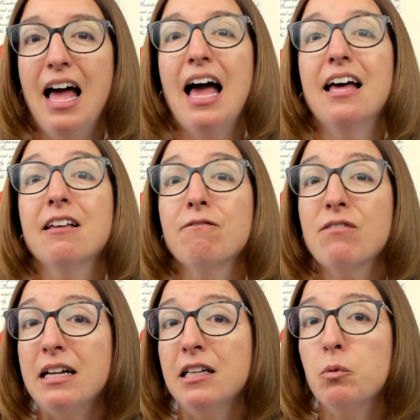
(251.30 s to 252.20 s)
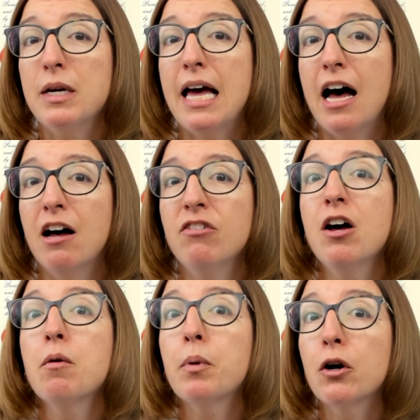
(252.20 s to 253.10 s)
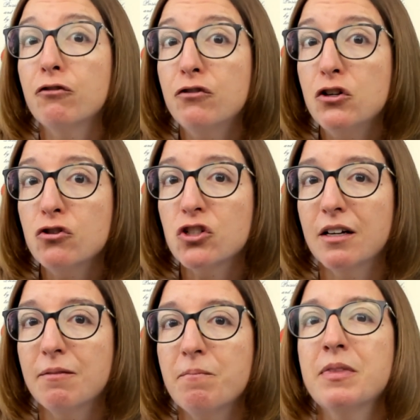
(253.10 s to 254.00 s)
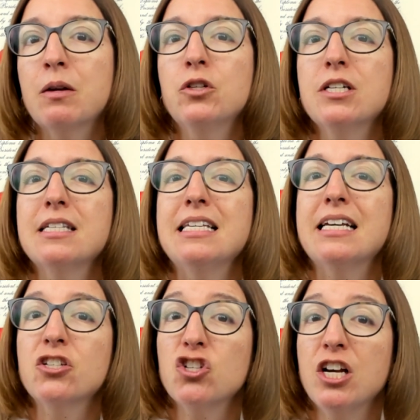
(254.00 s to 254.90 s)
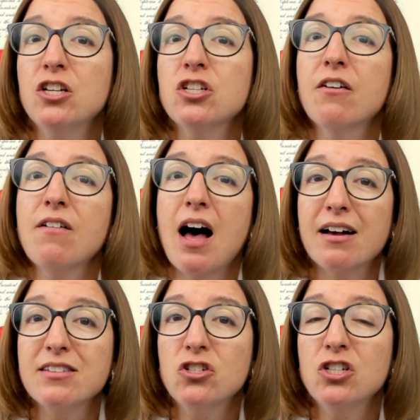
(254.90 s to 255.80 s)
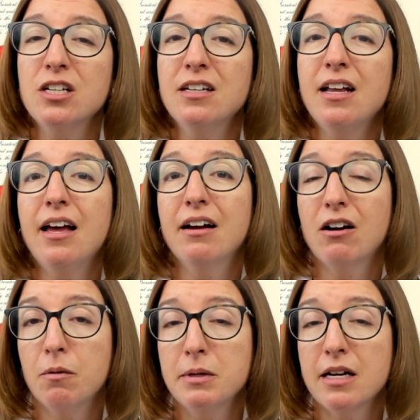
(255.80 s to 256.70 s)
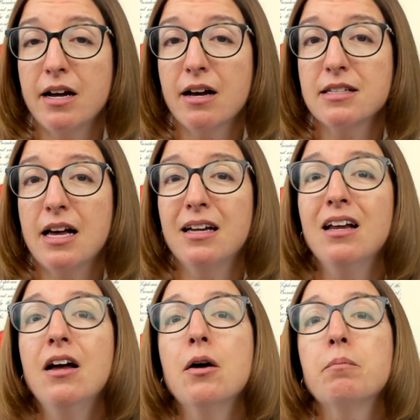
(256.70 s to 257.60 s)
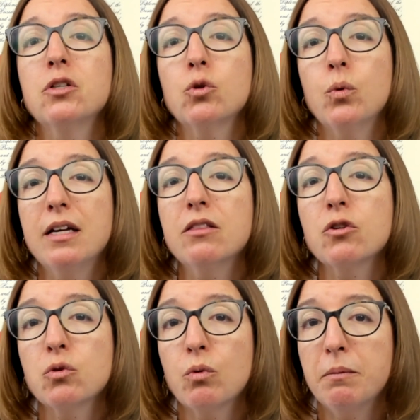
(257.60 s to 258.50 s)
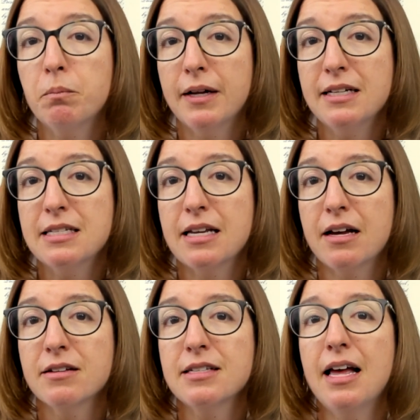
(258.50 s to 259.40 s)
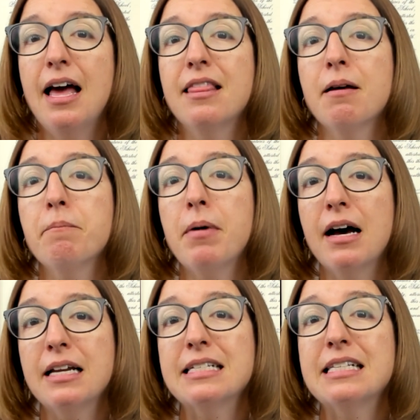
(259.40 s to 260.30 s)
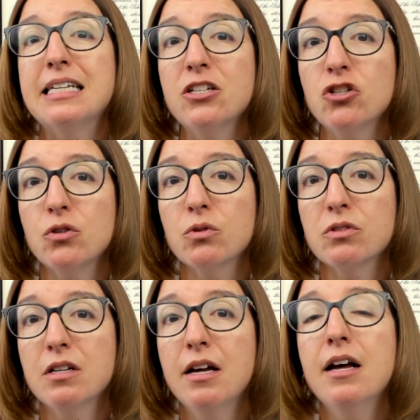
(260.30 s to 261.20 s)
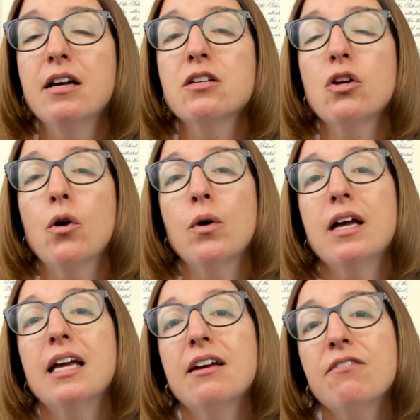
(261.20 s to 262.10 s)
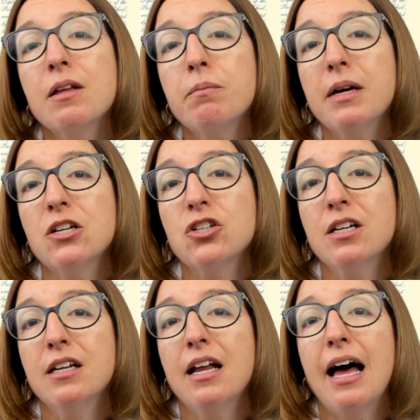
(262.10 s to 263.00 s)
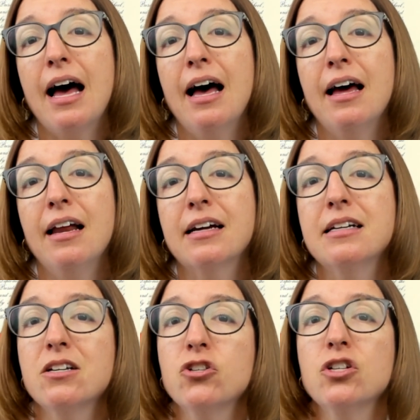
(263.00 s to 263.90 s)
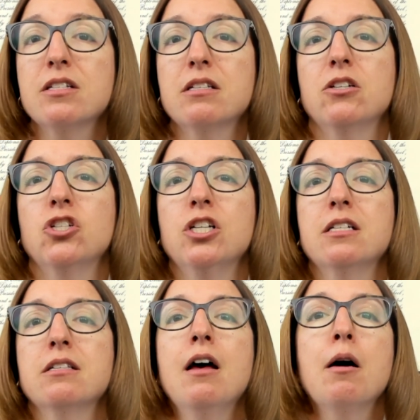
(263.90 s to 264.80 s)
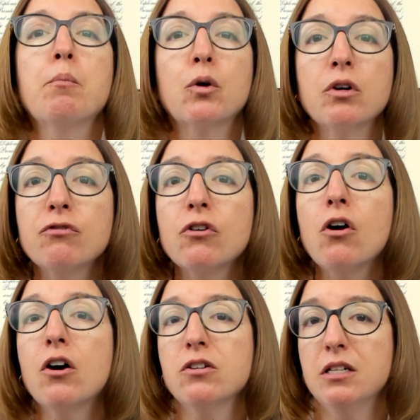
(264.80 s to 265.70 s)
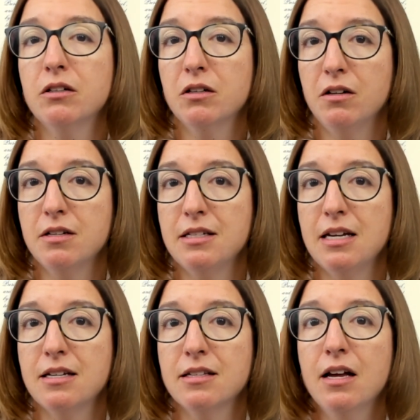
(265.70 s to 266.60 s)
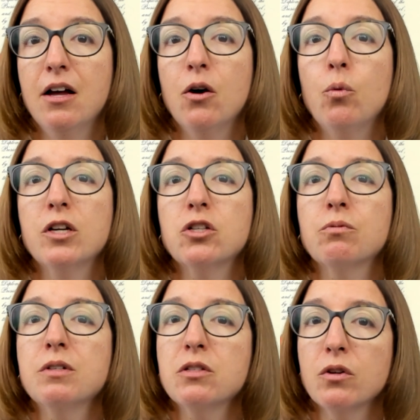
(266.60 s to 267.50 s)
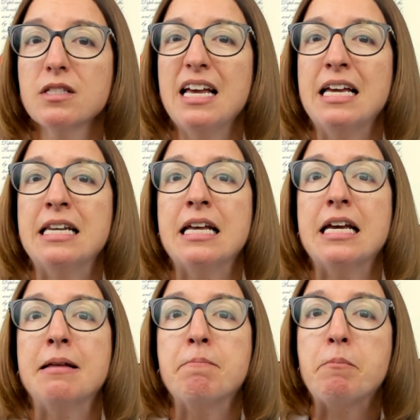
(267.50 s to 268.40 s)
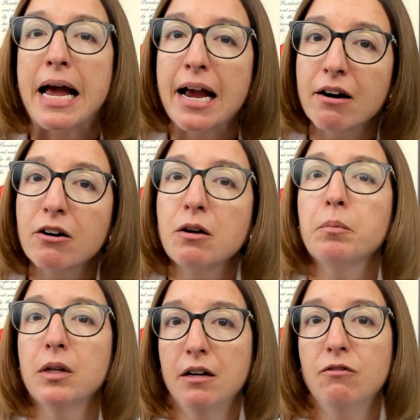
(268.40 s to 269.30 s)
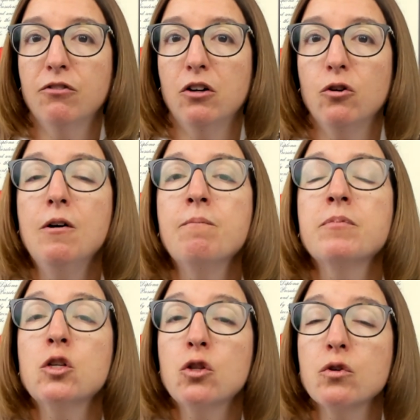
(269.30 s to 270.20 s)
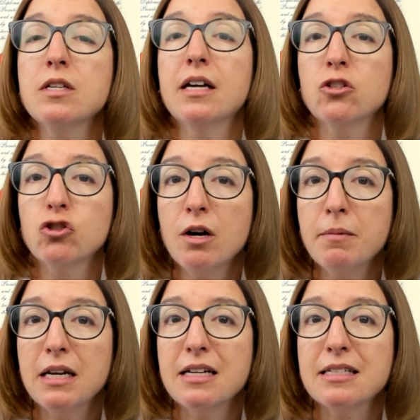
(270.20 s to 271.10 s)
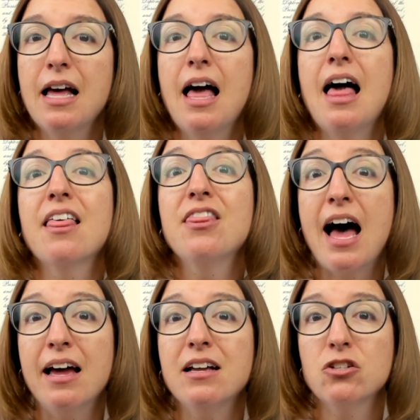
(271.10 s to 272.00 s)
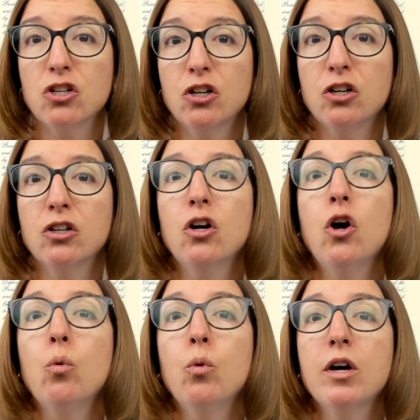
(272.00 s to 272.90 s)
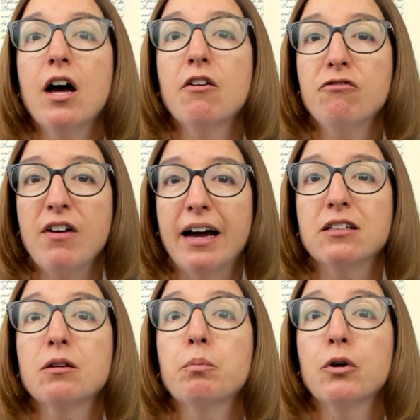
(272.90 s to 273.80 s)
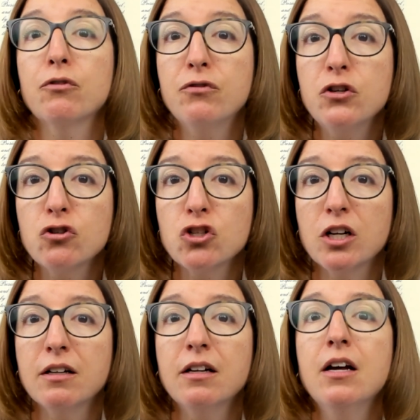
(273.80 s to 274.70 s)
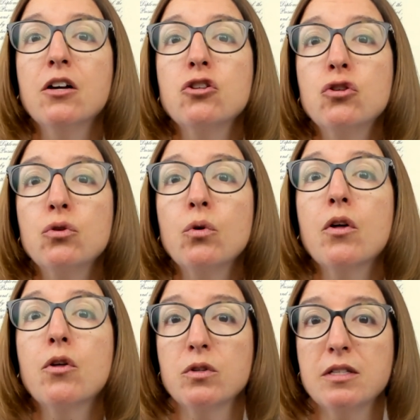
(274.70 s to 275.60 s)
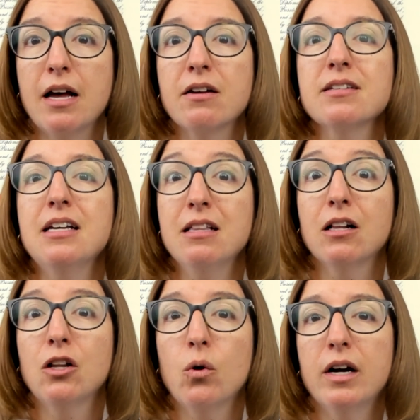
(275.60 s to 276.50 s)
And then finally, we have perfusion, which is the exchange of oxygen and carbon dioxide between those red blood cells and the body's tissues. So if the patient had a condition such as peripheral arterial disease, which results in impaired blood flow to those extremities, that in turn would affect perfusion to those cells in the lower